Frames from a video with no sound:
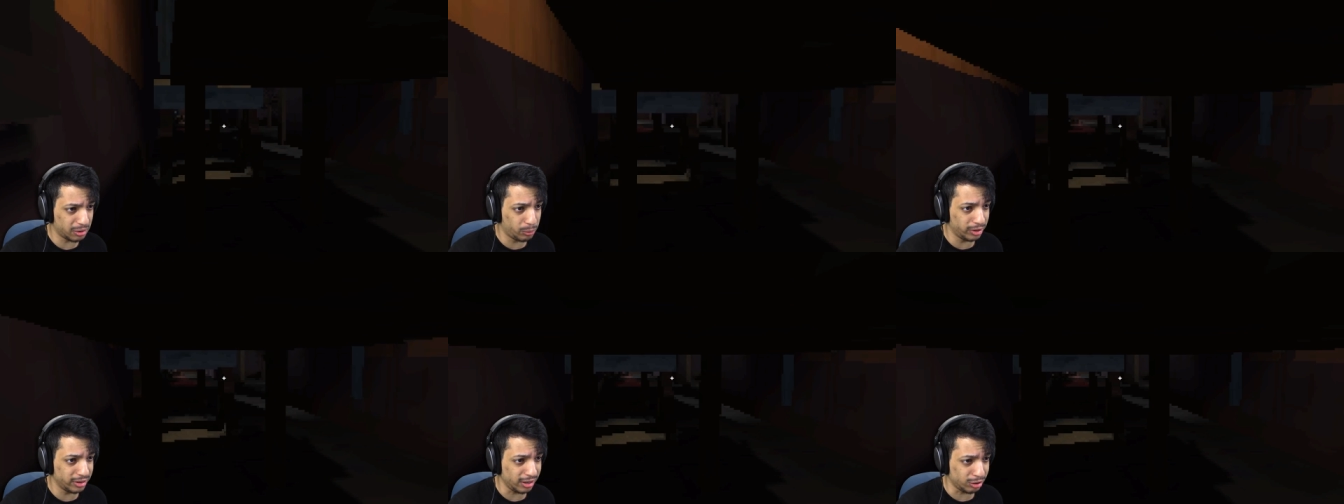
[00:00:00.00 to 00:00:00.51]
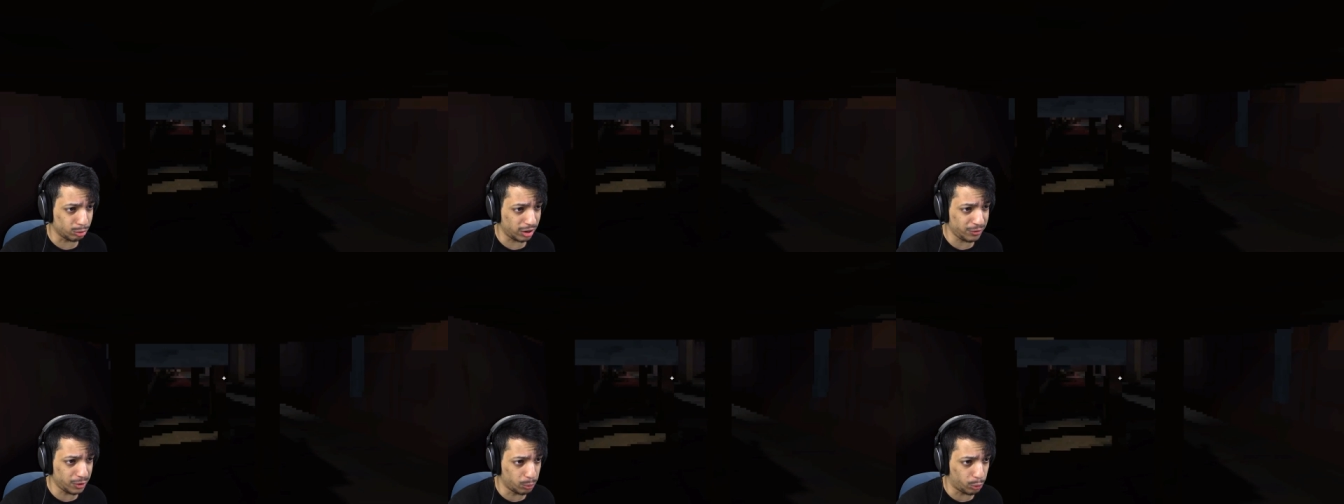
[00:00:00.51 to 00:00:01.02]
Will this
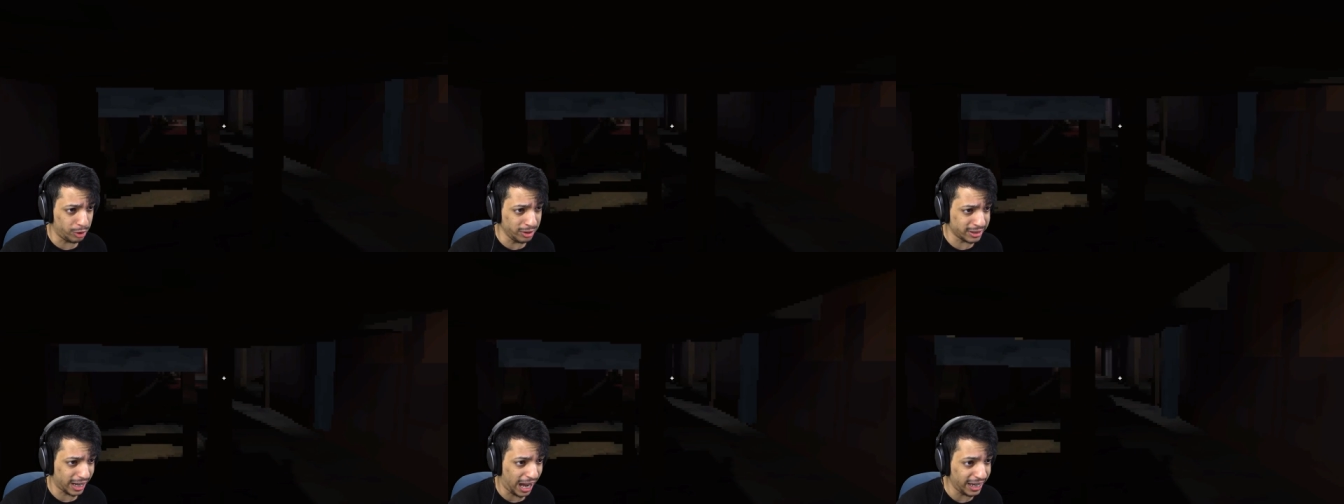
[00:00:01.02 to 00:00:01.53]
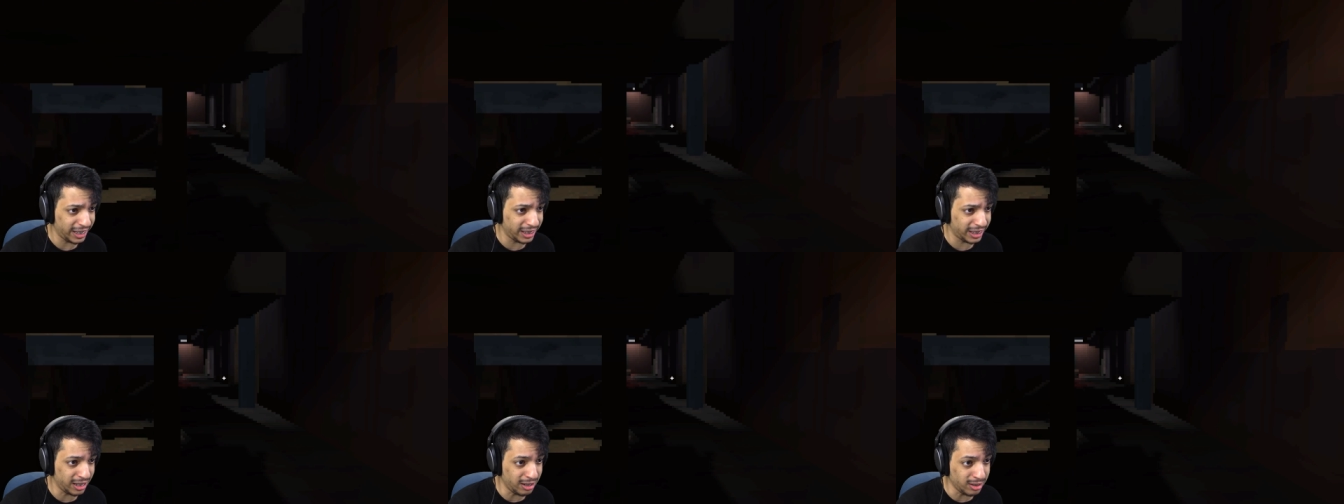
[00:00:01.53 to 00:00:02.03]
even work? Hide in
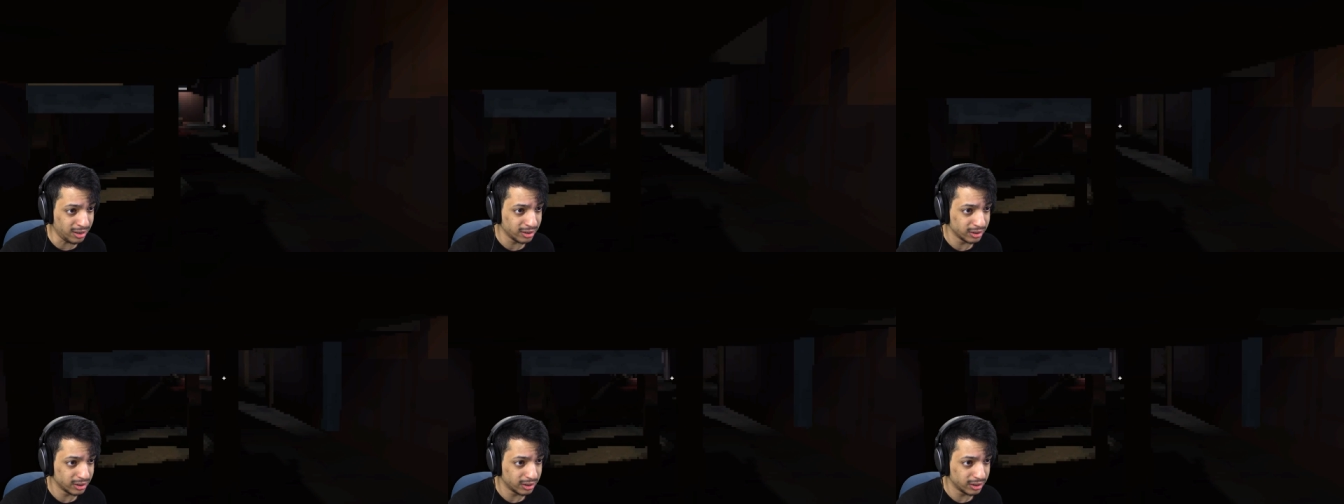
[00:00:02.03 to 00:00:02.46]
here?